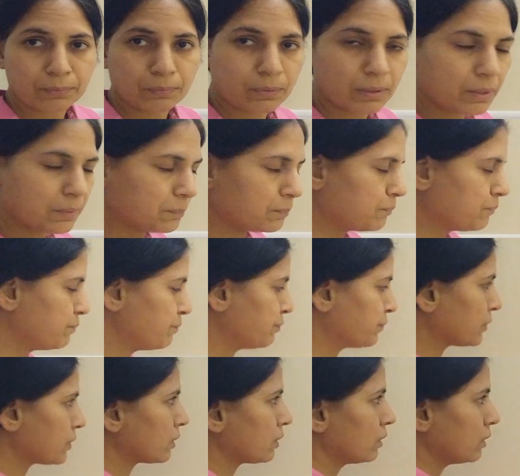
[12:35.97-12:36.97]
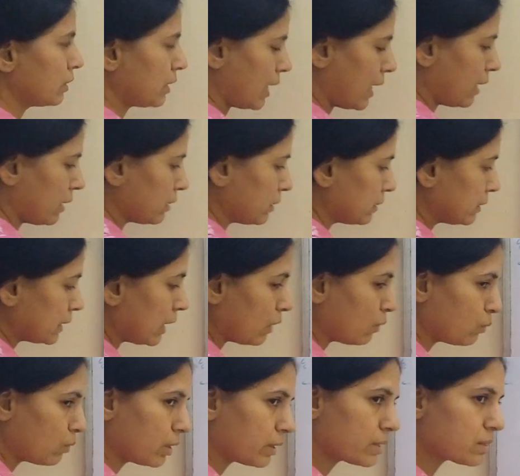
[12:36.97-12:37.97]
Okay,
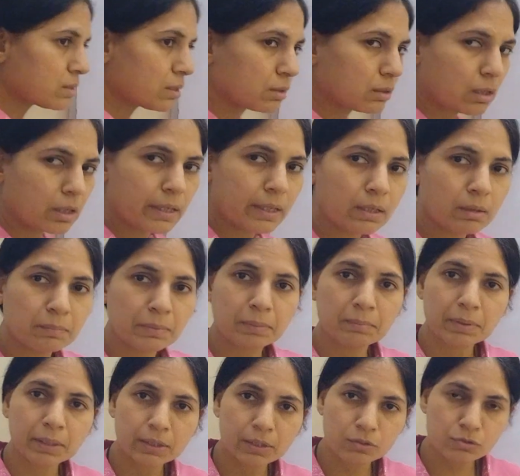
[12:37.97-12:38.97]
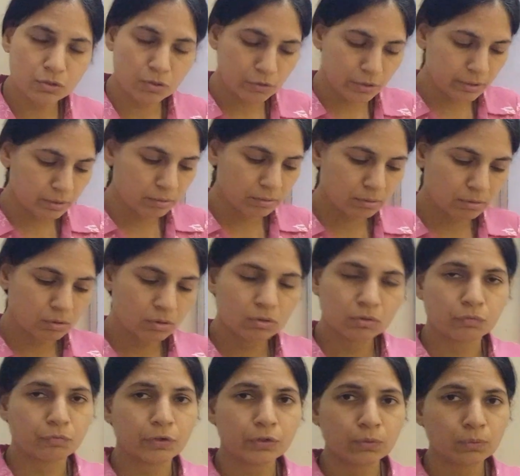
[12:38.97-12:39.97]
now what is the third element, my dear children?
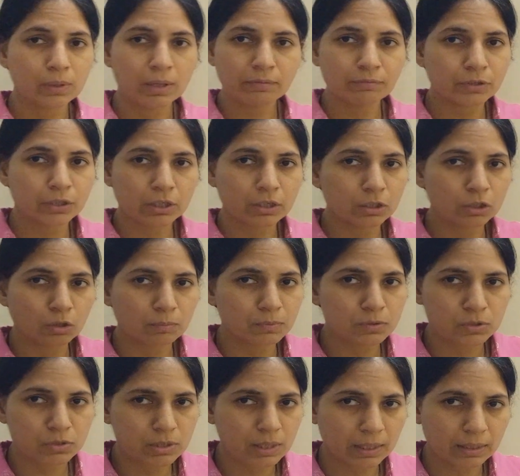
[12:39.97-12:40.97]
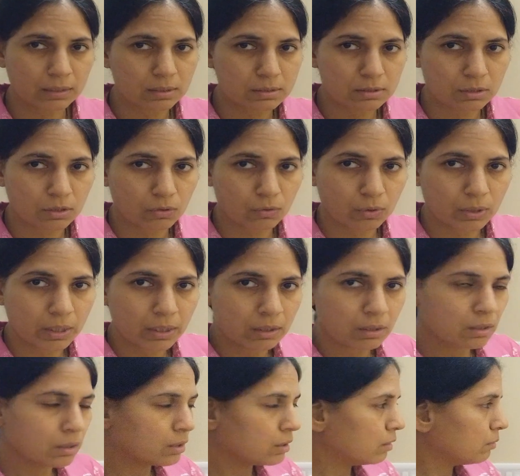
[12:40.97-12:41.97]
We don't have vertically opposite angles here.
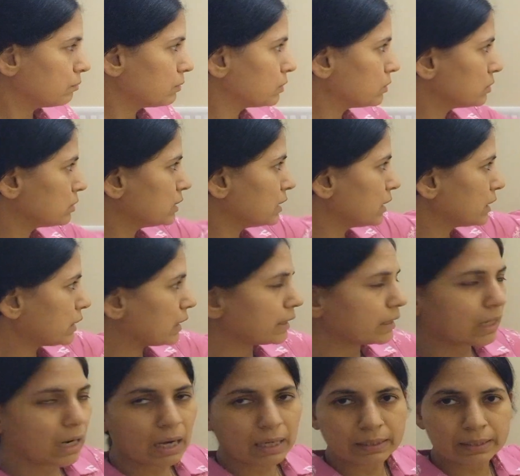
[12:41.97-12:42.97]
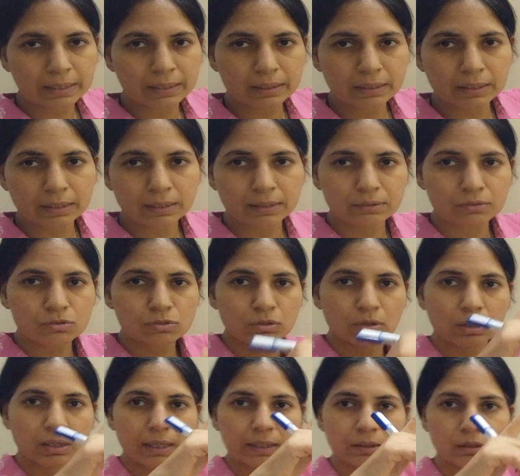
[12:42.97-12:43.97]
Okay, because they kahin kaat nahi rahe, it's
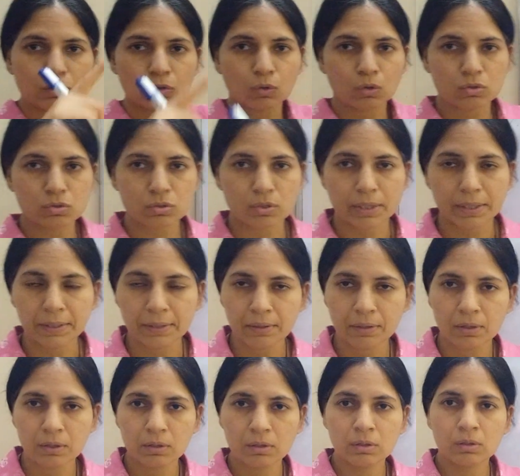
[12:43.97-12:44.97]
not like a cross, right?